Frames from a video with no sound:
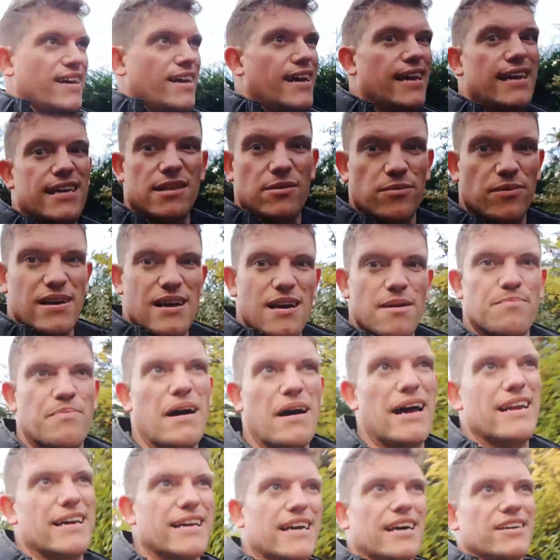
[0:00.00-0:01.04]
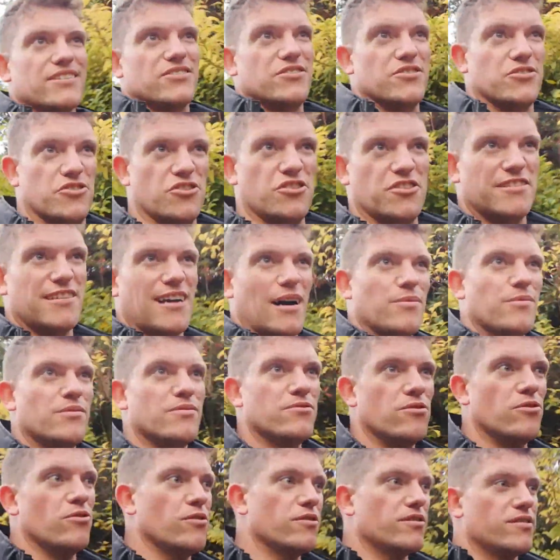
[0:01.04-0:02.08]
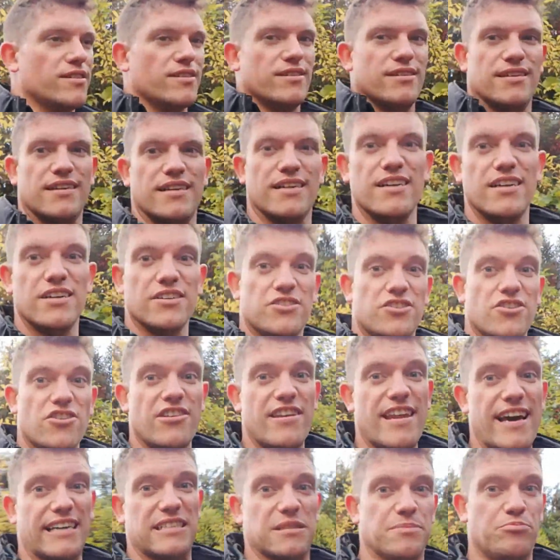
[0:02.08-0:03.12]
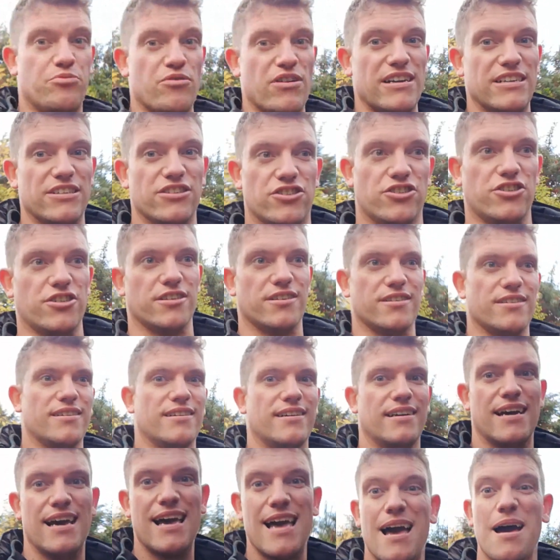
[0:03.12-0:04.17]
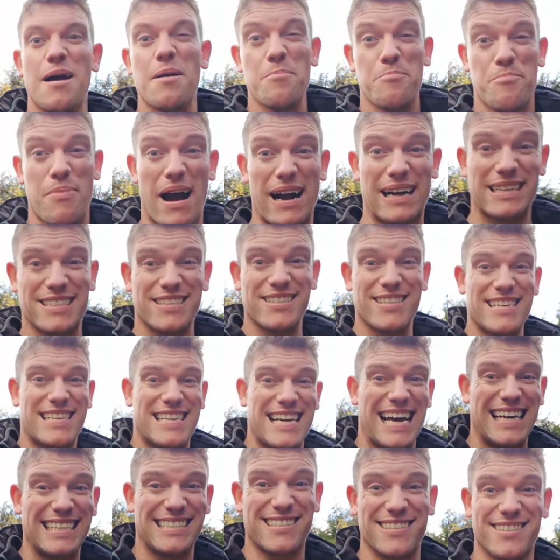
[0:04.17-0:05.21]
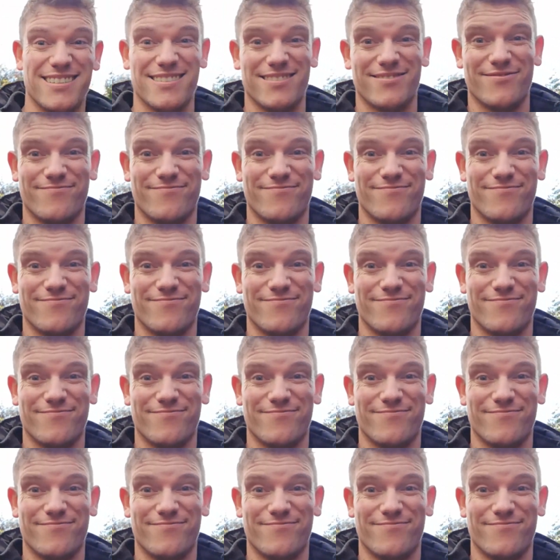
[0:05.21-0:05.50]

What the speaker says: Either way, Barnard Castle's just down the road to the next bridge, back to the castle.